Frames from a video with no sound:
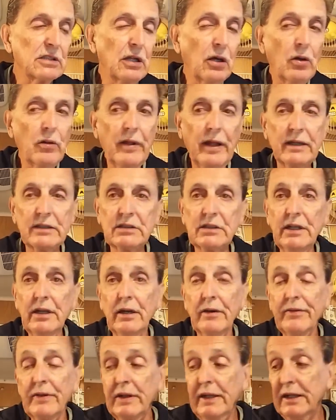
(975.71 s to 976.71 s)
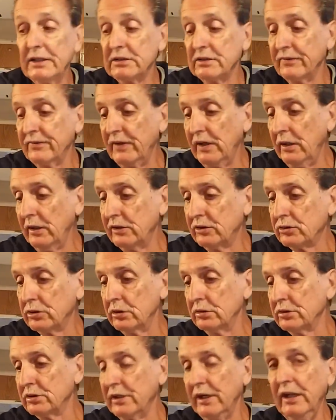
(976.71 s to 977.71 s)
know thyself. And that's a very
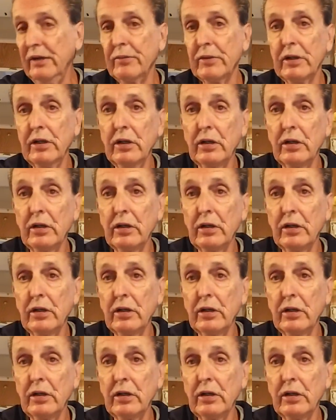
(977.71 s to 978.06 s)
true statement.